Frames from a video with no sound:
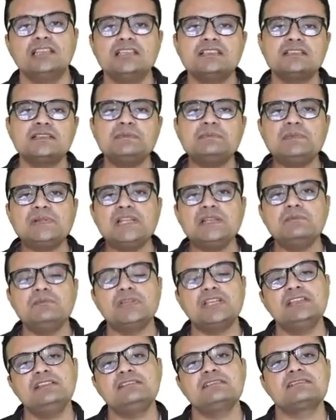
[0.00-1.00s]
This simply
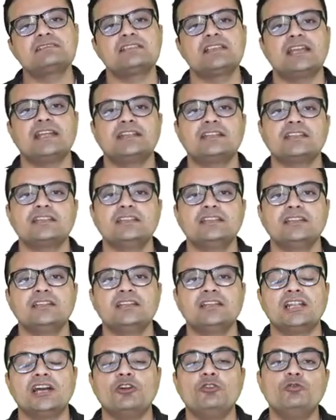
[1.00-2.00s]
means that
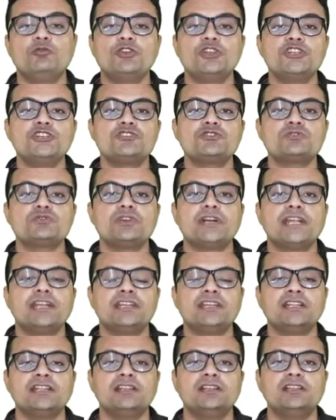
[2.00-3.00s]
now we need to
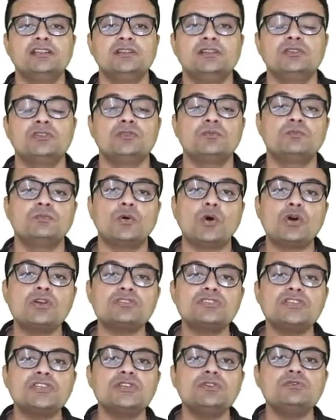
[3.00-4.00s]
handle
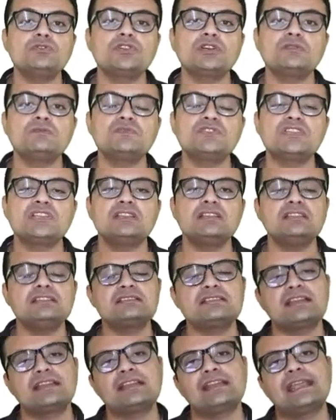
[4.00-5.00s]
positive term
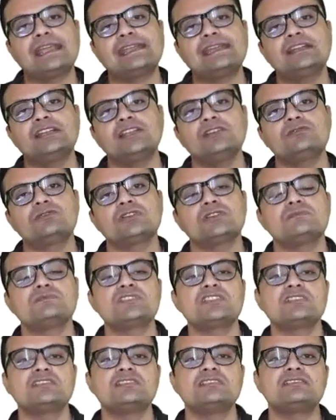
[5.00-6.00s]
series and negative term
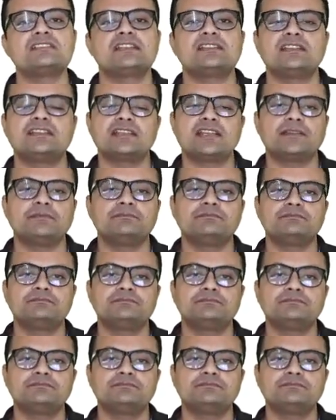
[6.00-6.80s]
series at a time.